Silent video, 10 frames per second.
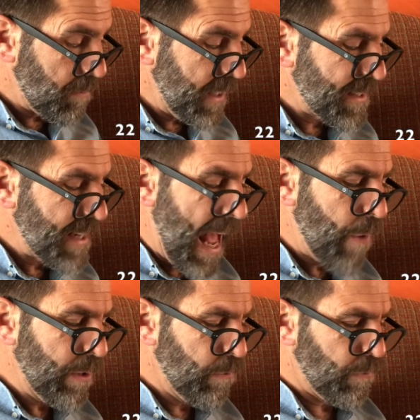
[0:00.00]
is now
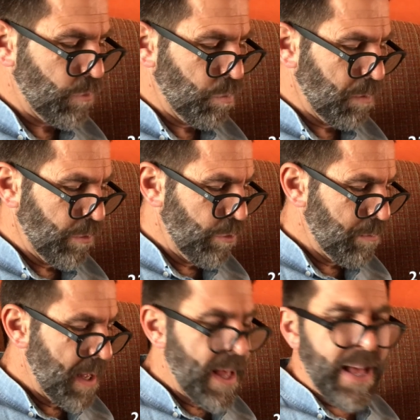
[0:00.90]
in full bloom
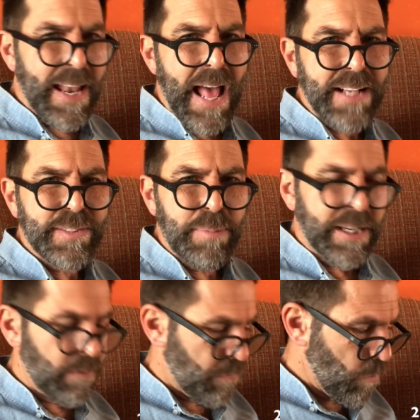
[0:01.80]
and has
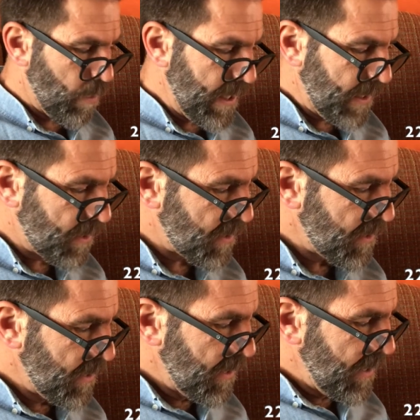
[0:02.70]
been for weeks.
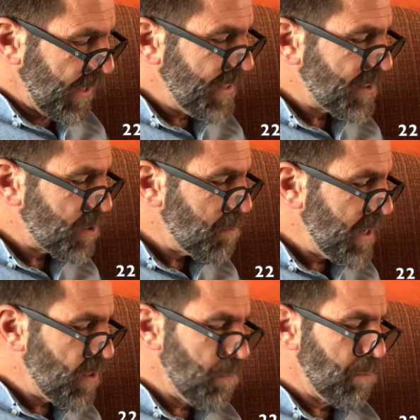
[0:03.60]
It is to me
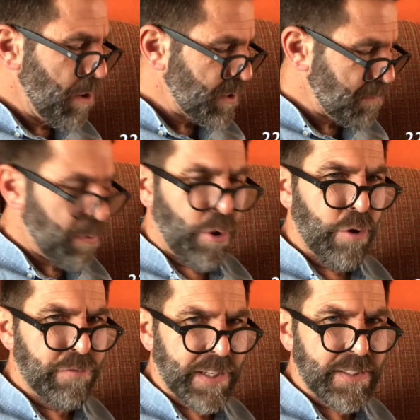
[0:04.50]
the most
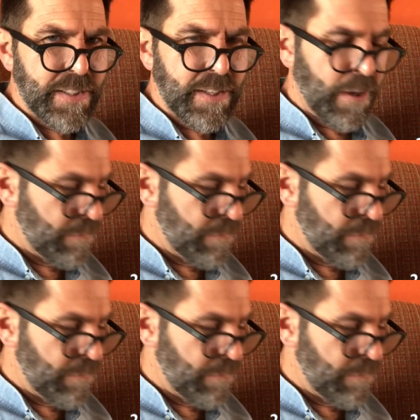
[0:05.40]
perfect of